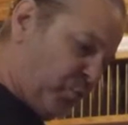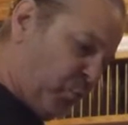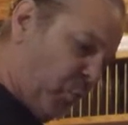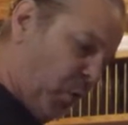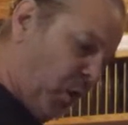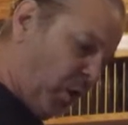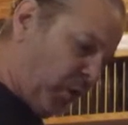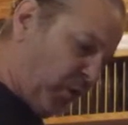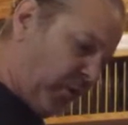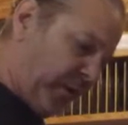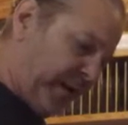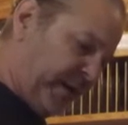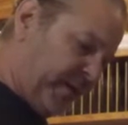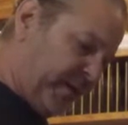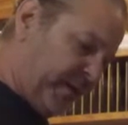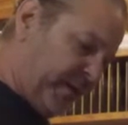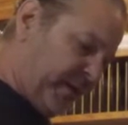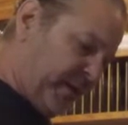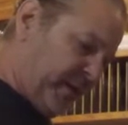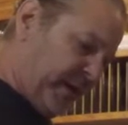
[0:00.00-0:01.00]
watery.
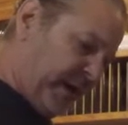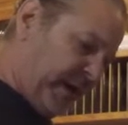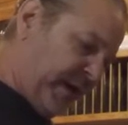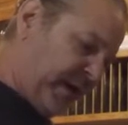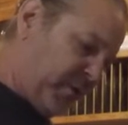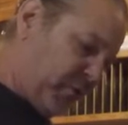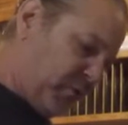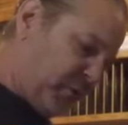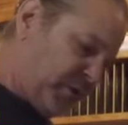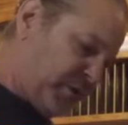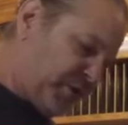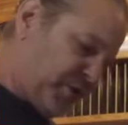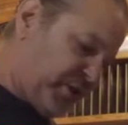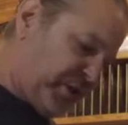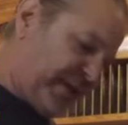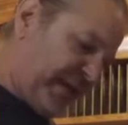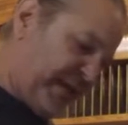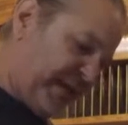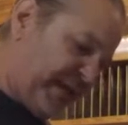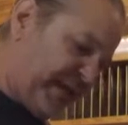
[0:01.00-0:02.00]
And of course,
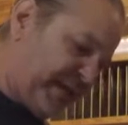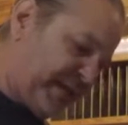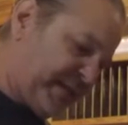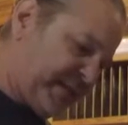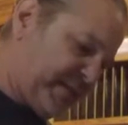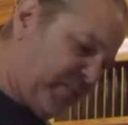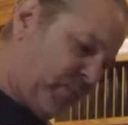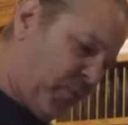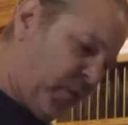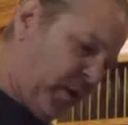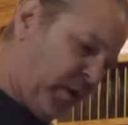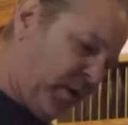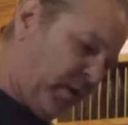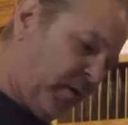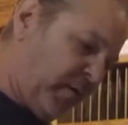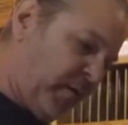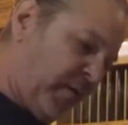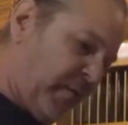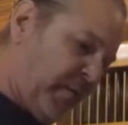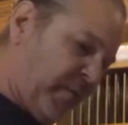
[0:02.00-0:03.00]
you're going to get some water
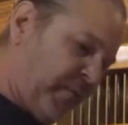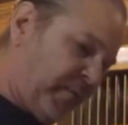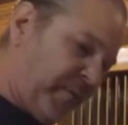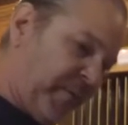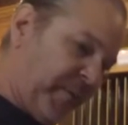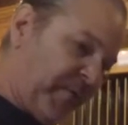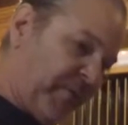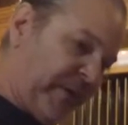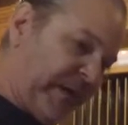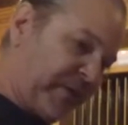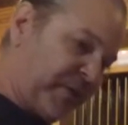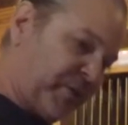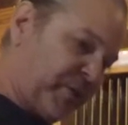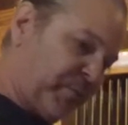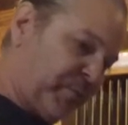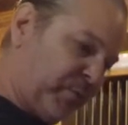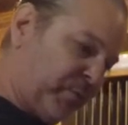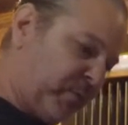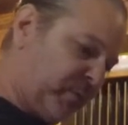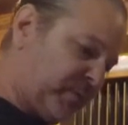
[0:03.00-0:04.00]
from the
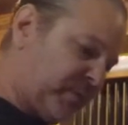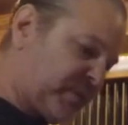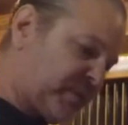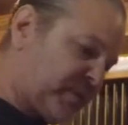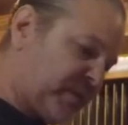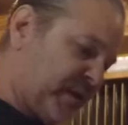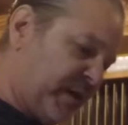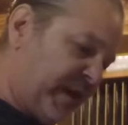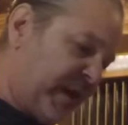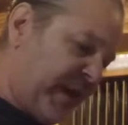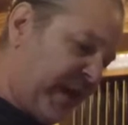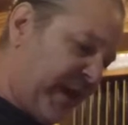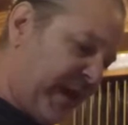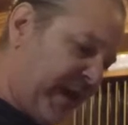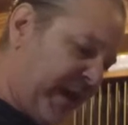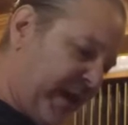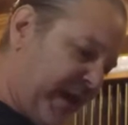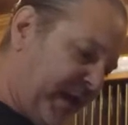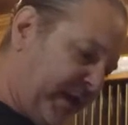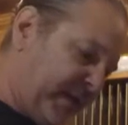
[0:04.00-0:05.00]
vegetables
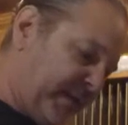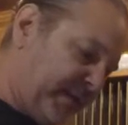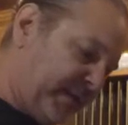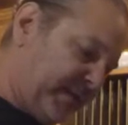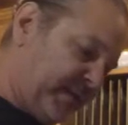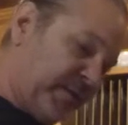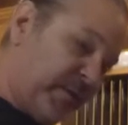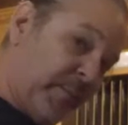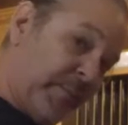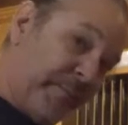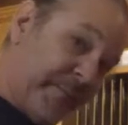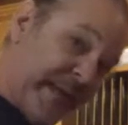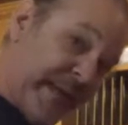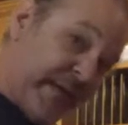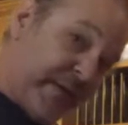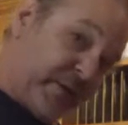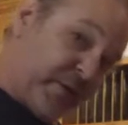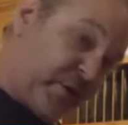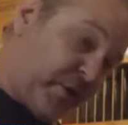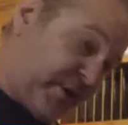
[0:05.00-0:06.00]
and the
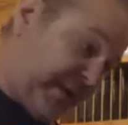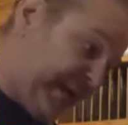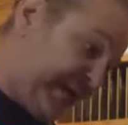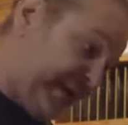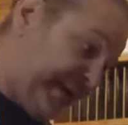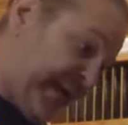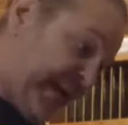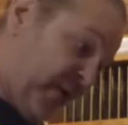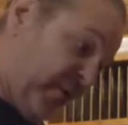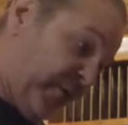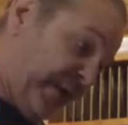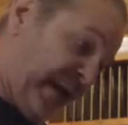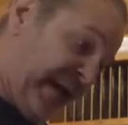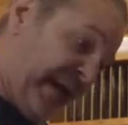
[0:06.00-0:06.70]
meat cooking down